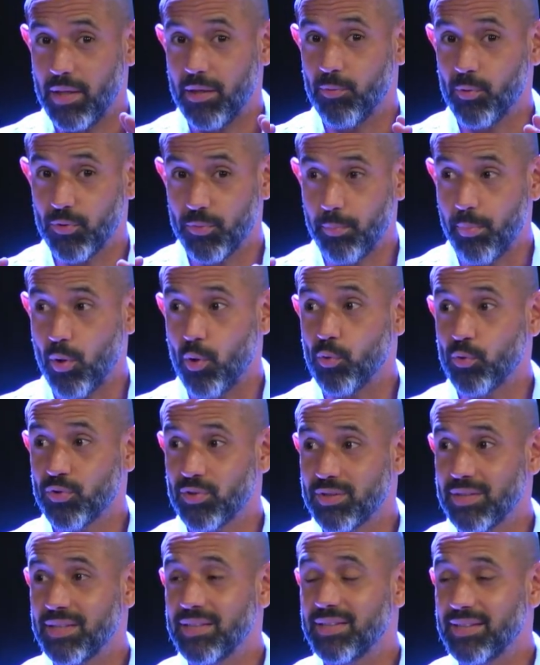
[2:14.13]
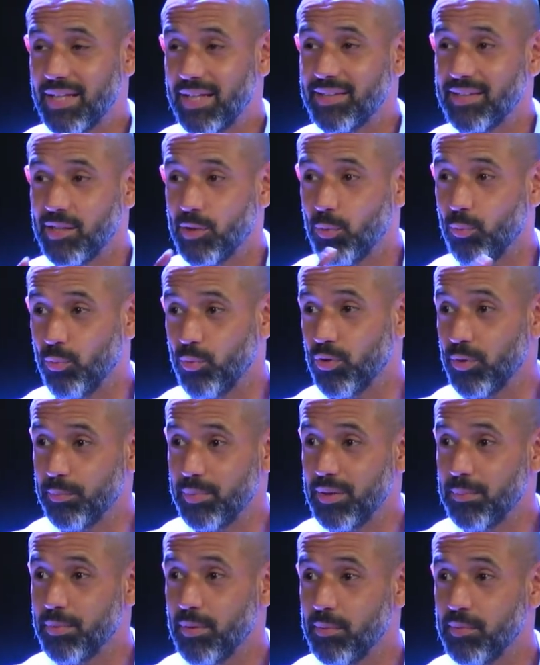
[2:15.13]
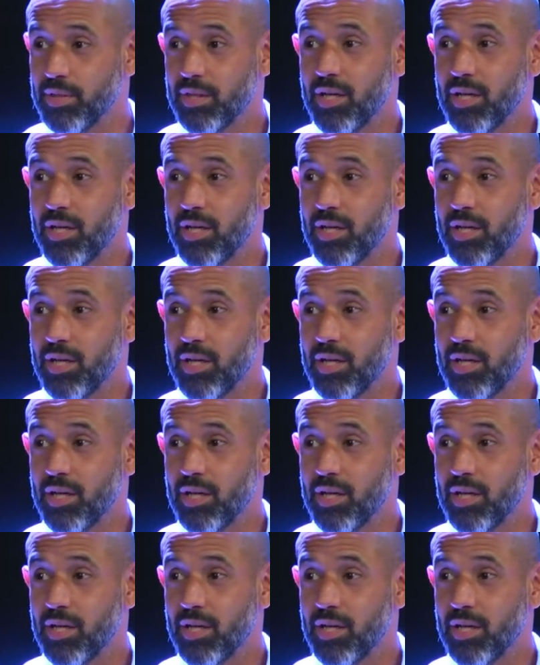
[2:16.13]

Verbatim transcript: was posted that there would be public